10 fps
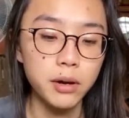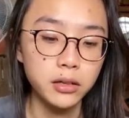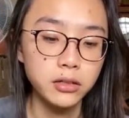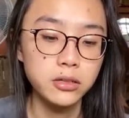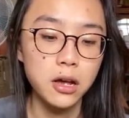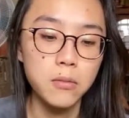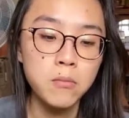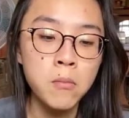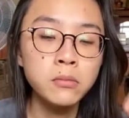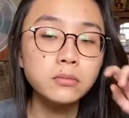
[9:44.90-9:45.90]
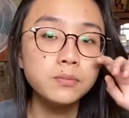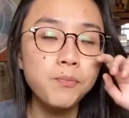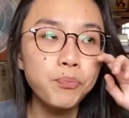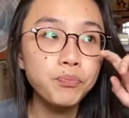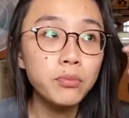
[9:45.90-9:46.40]
Maki-san.
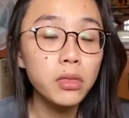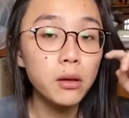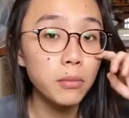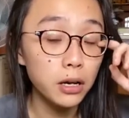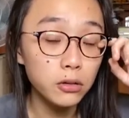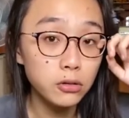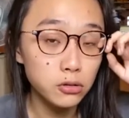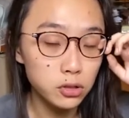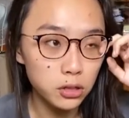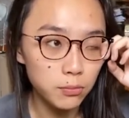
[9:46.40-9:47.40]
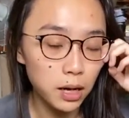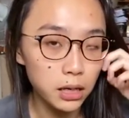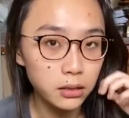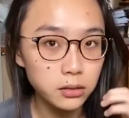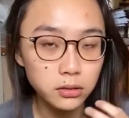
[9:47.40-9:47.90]
But I don't usually buy
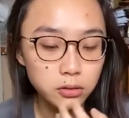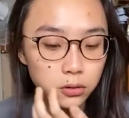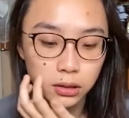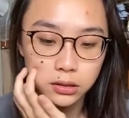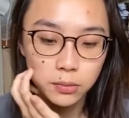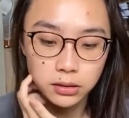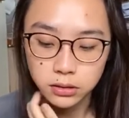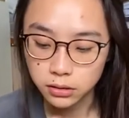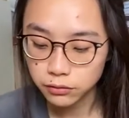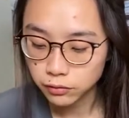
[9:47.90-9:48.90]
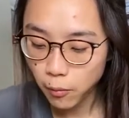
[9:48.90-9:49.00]
because it's too expensive.